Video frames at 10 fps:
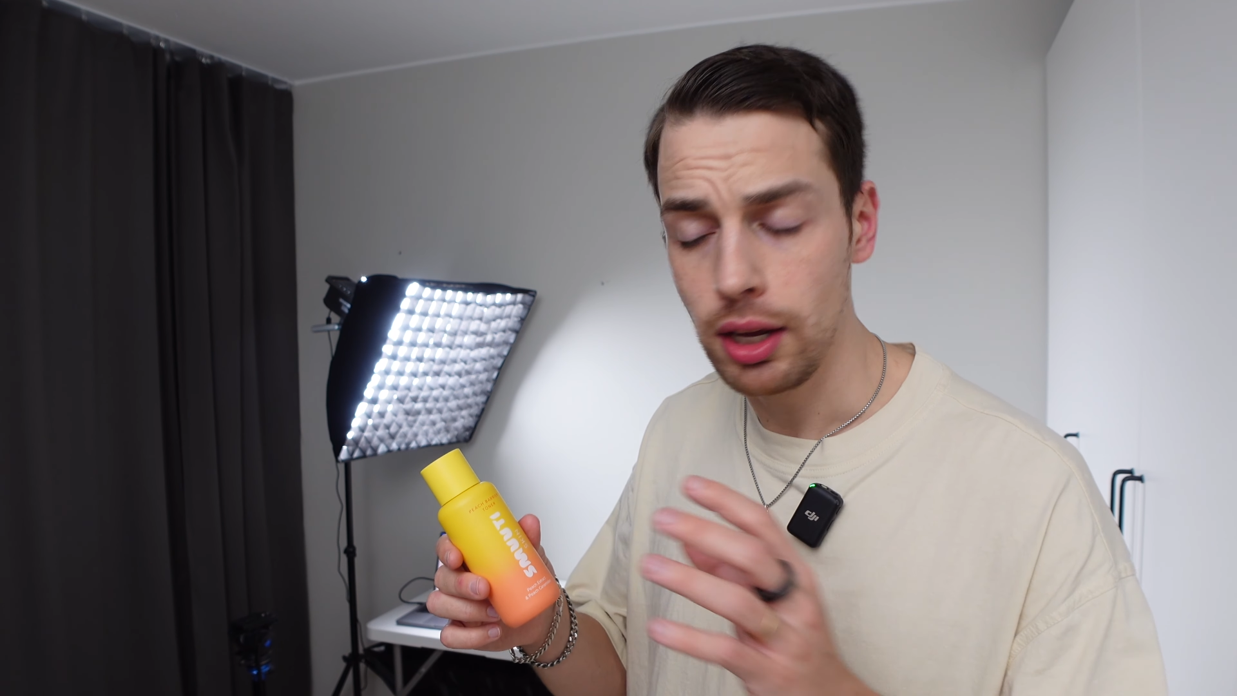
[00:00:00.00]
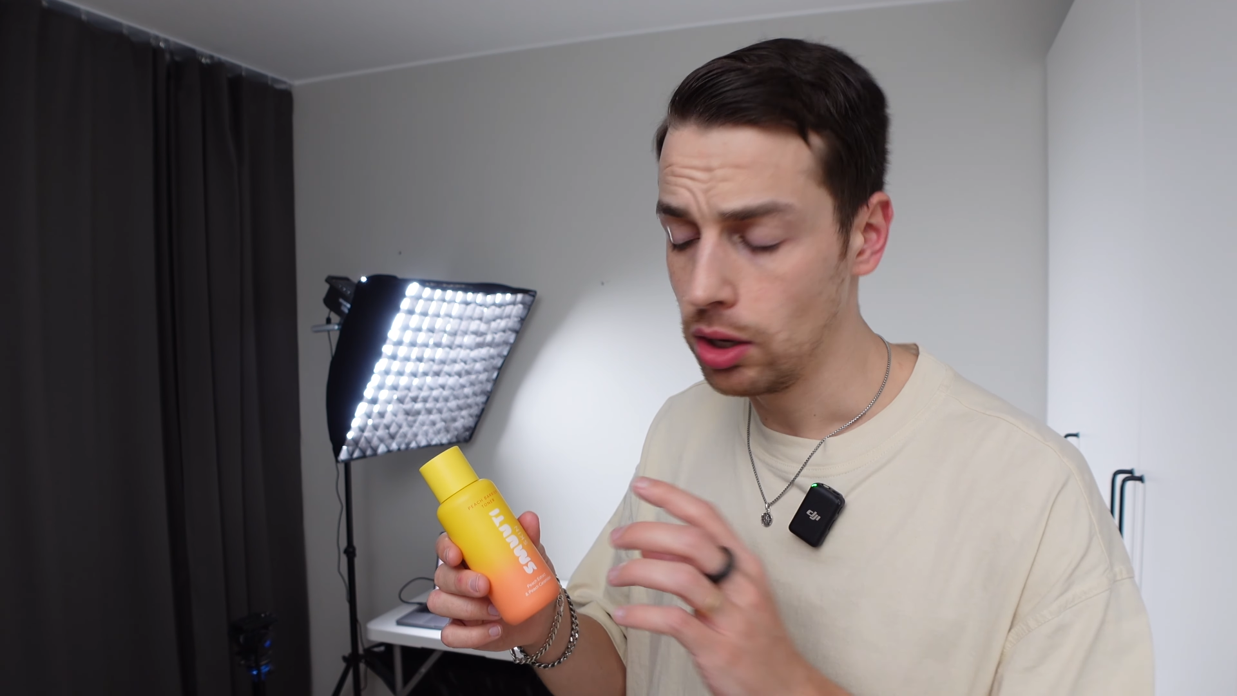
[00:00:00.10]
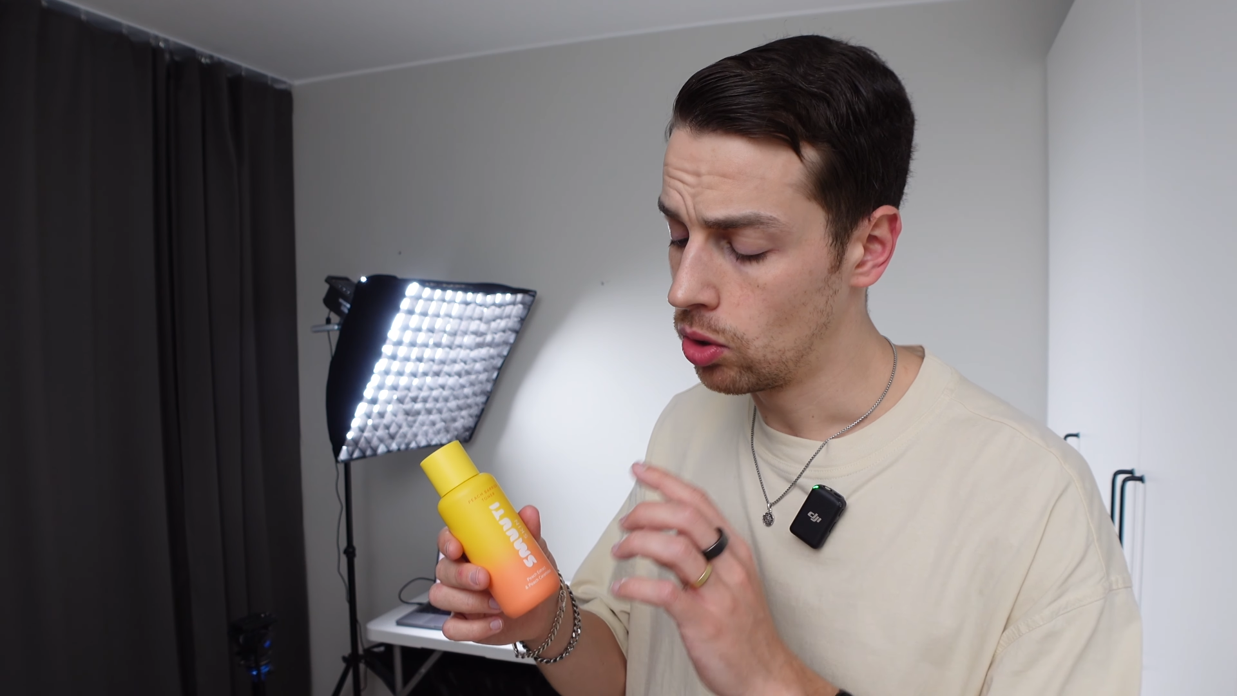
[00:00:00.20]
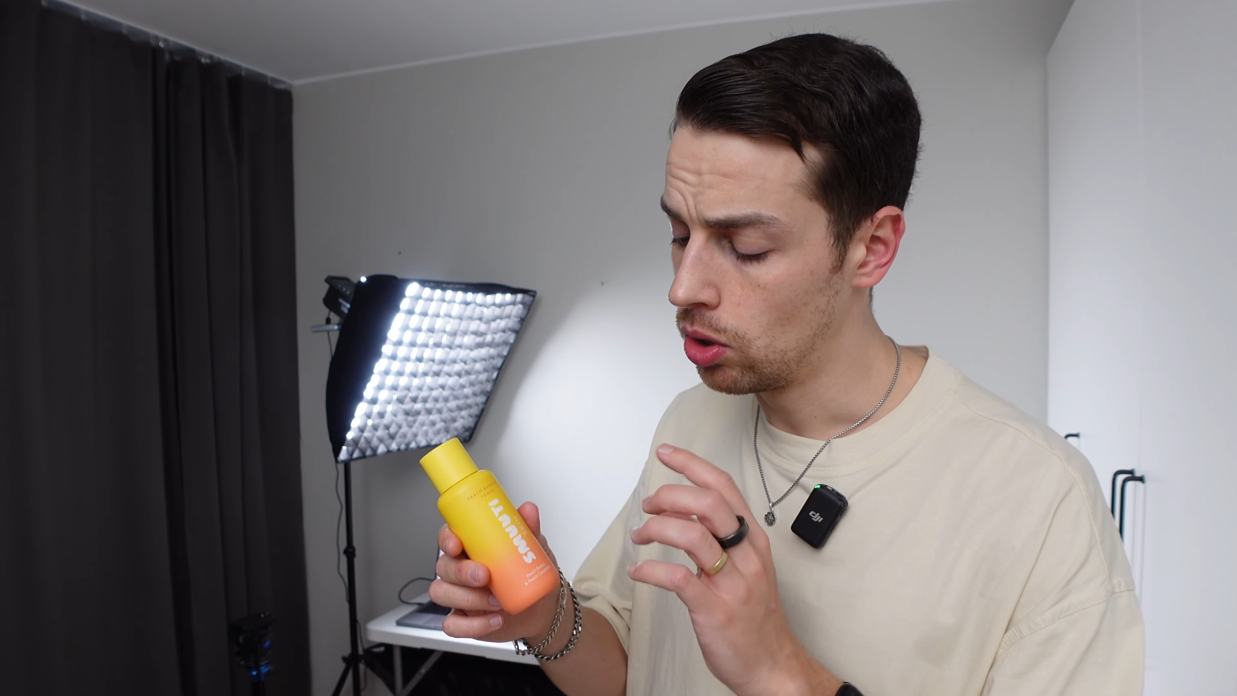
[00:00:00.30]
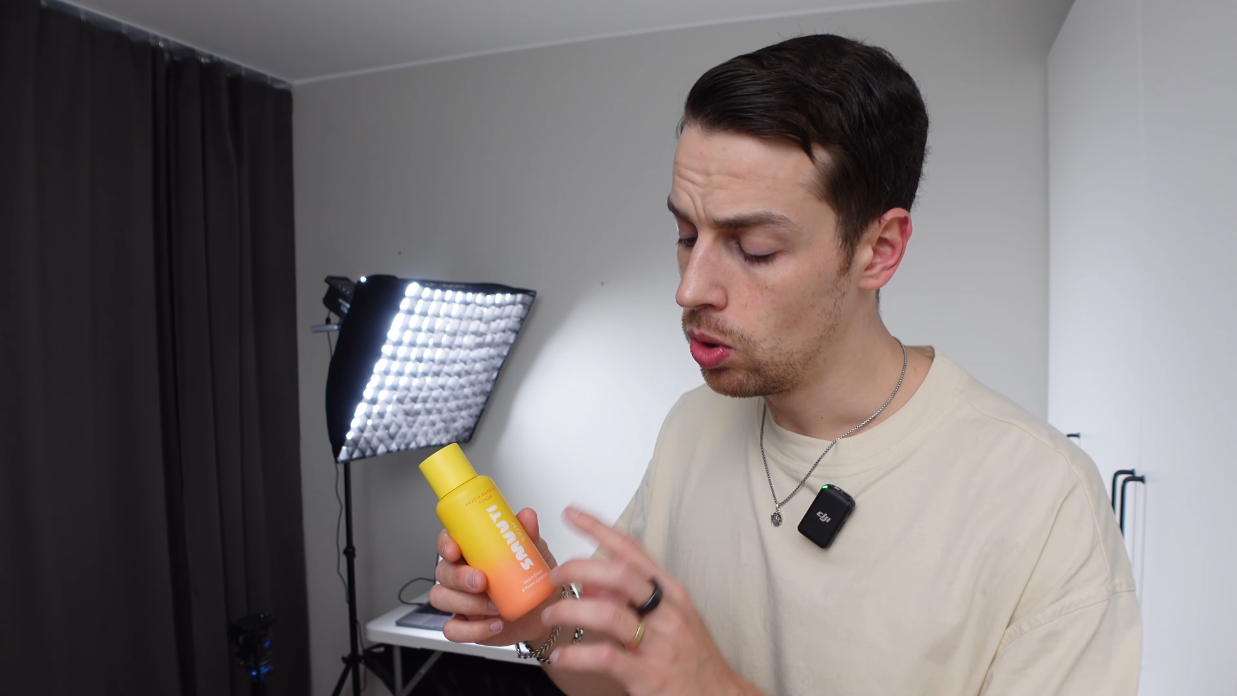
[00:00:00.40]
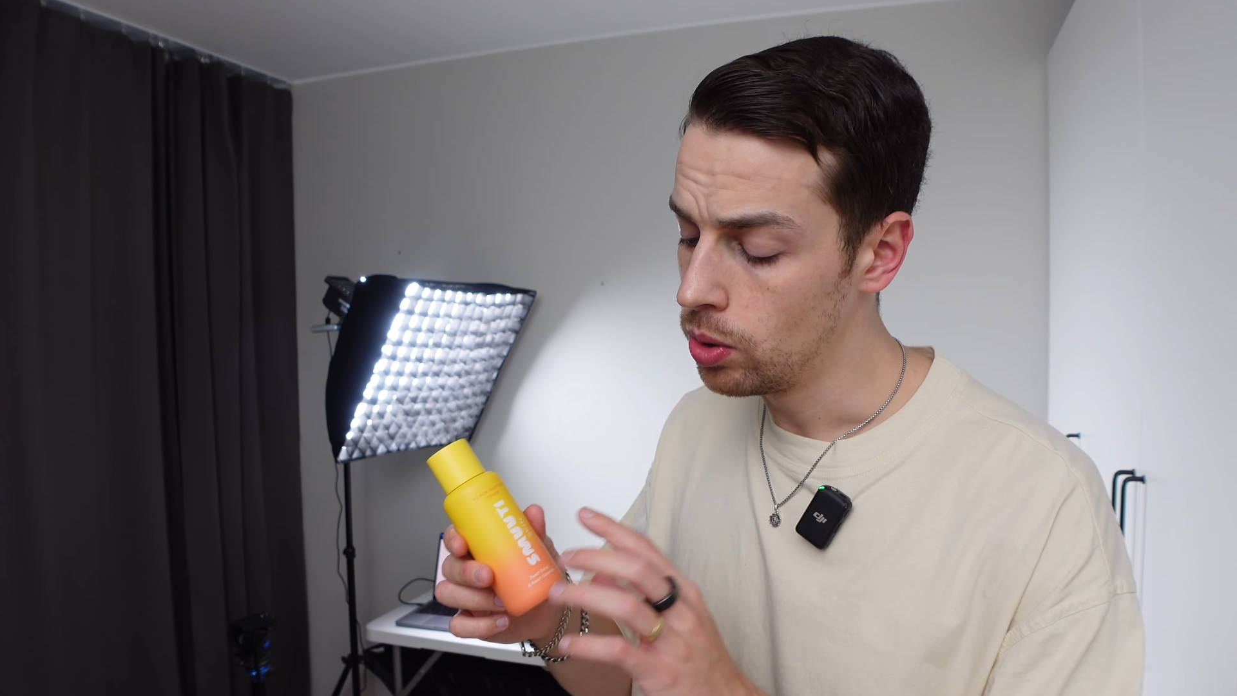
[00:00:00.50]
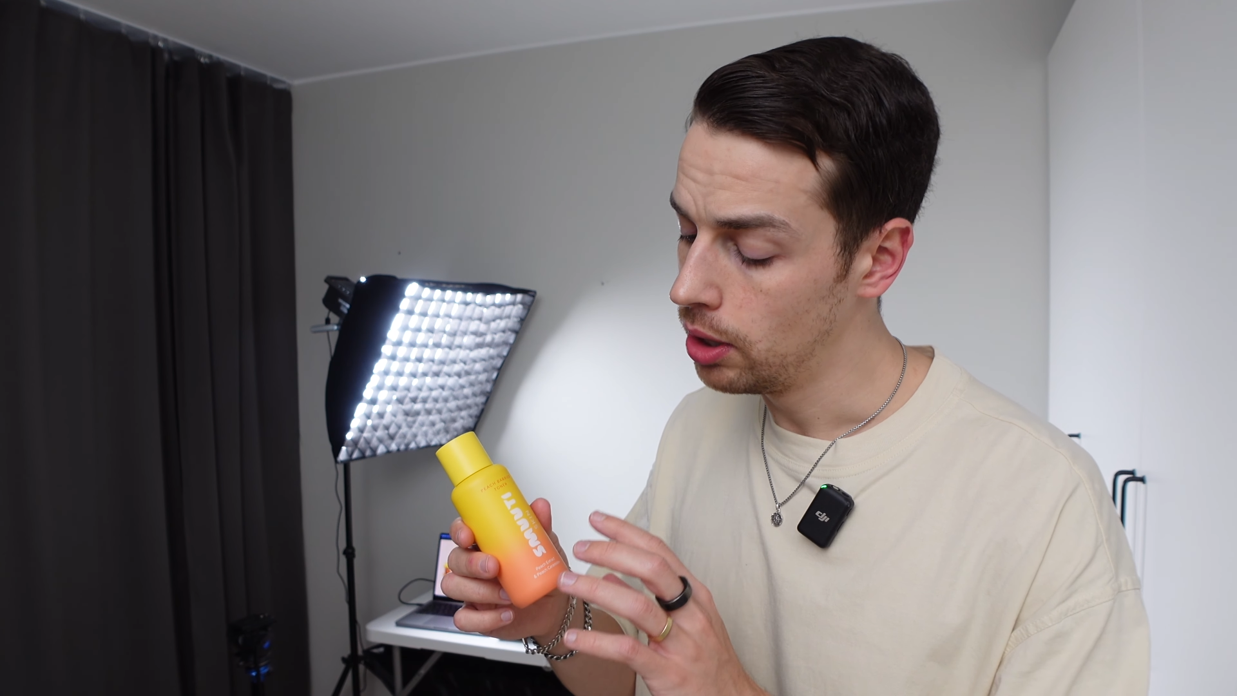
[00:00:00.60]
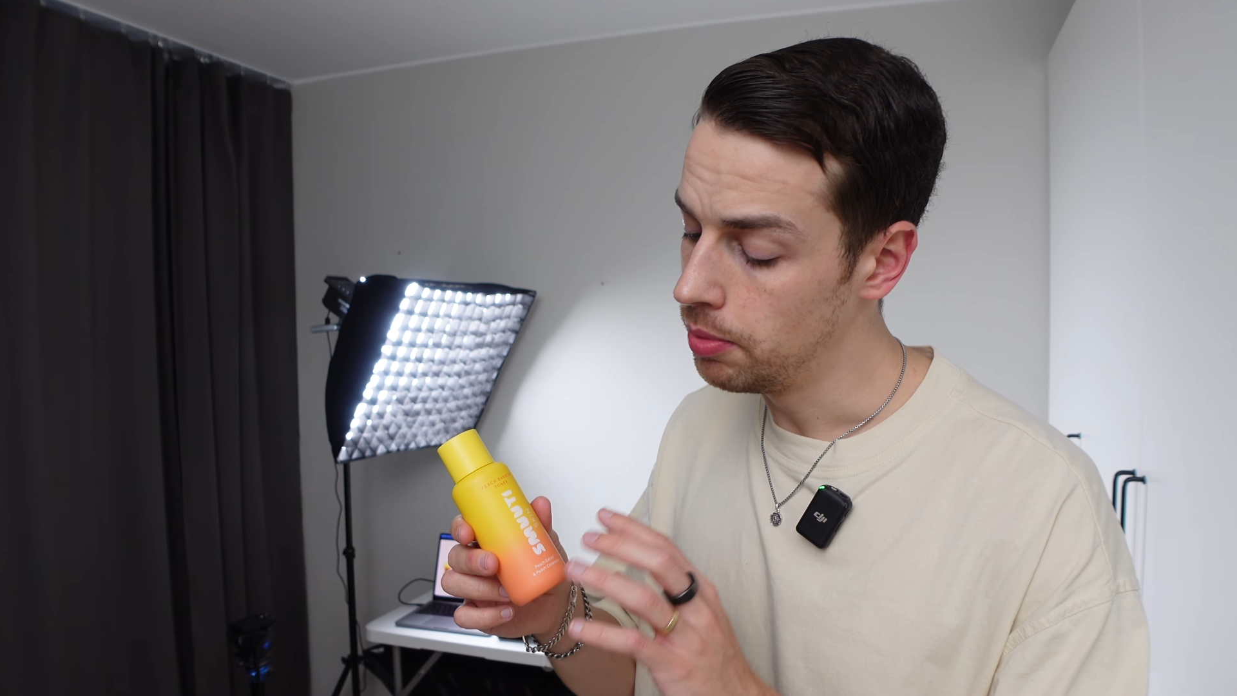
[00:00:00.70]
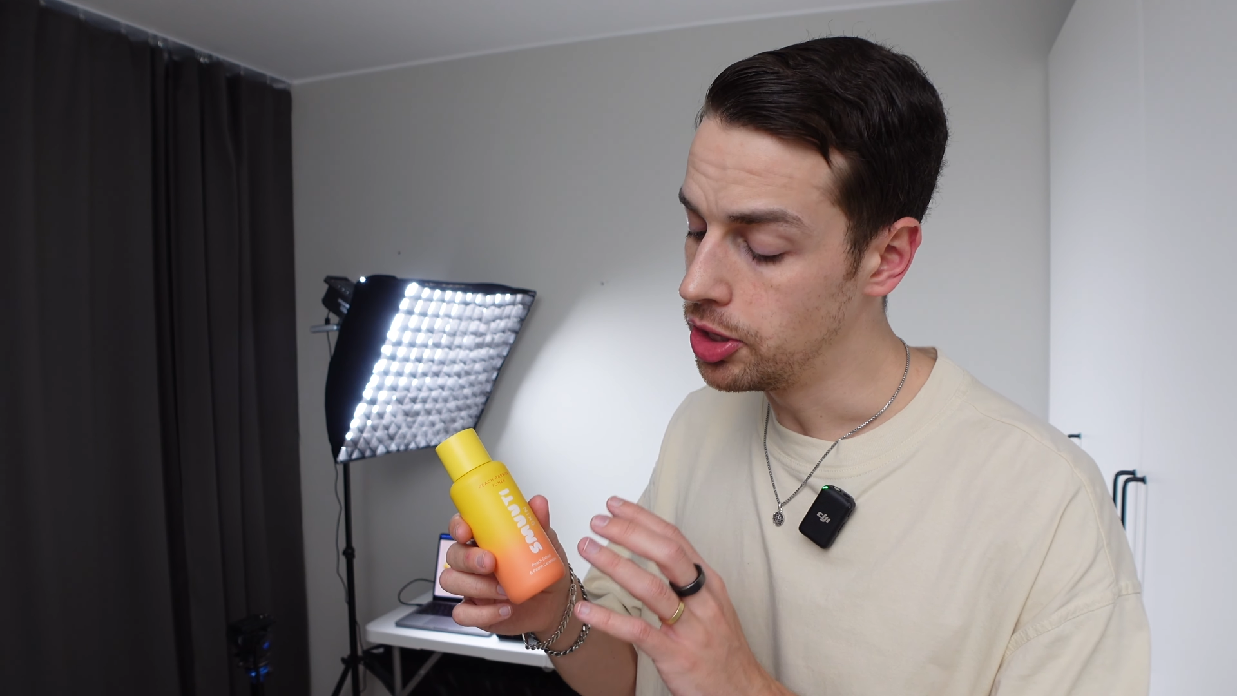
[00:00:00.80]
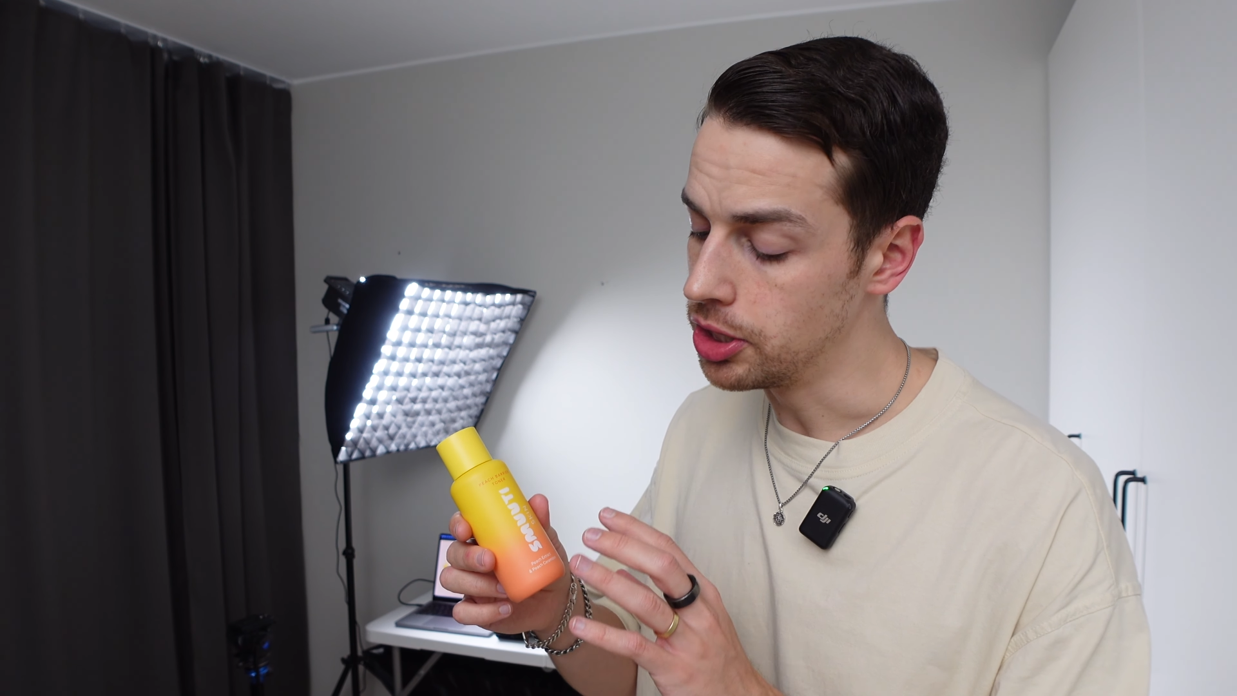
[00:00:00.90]
your own
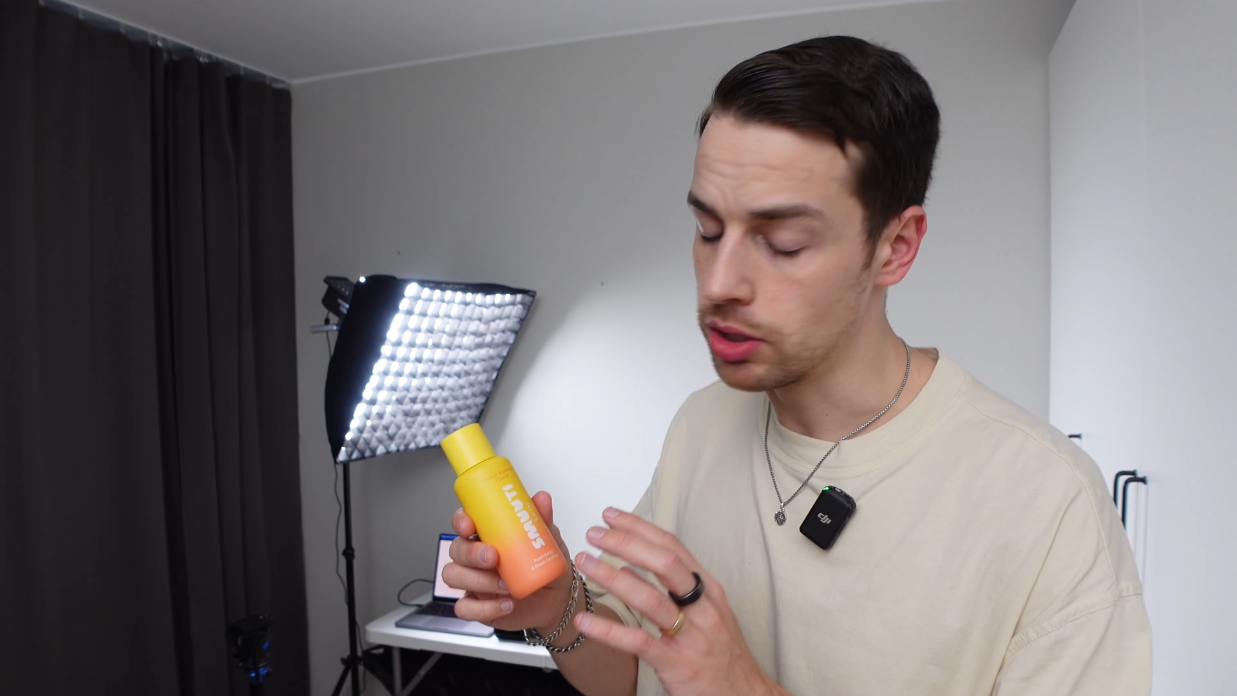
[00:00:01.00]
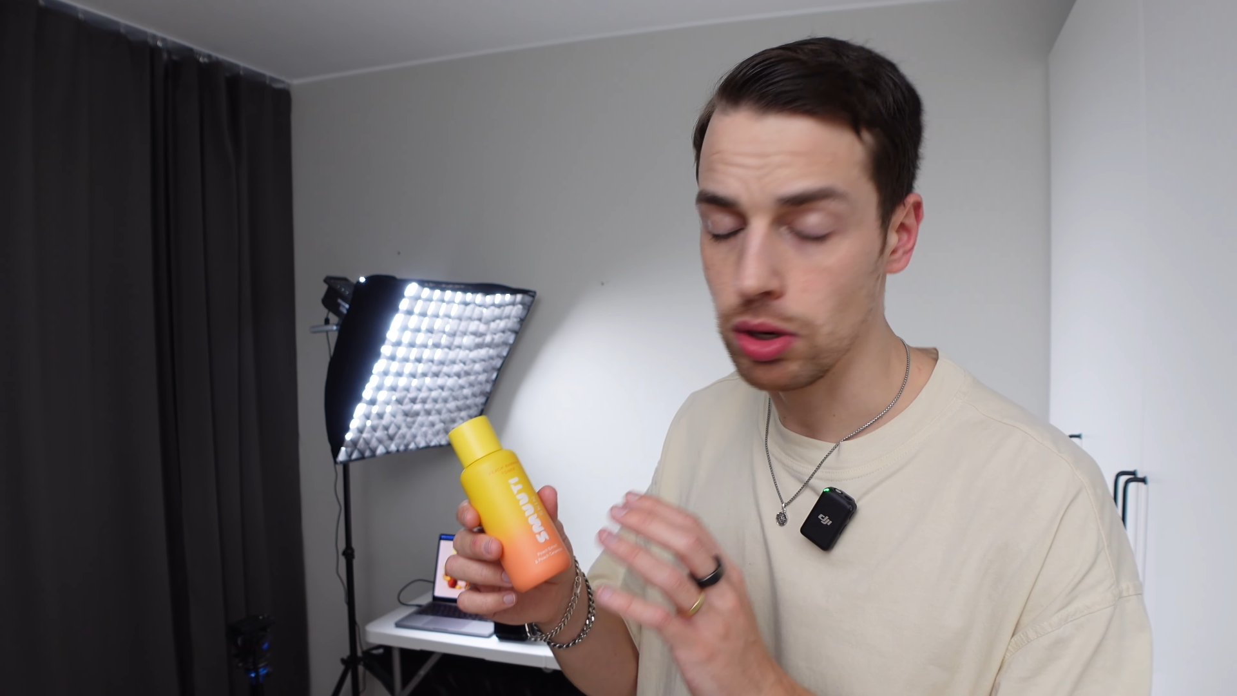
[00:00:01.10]
images